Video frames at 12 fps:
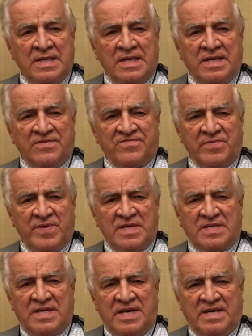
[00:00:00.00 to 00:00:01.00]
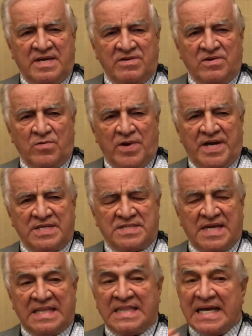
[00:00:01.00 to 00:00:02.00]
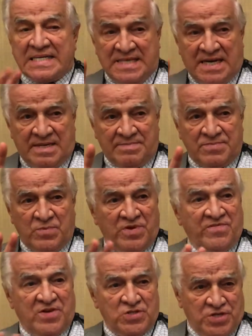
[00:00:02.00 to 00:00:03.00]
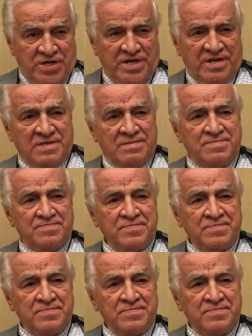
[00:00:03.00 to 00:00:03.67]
And for me to take care of rats at that time, we eventually did,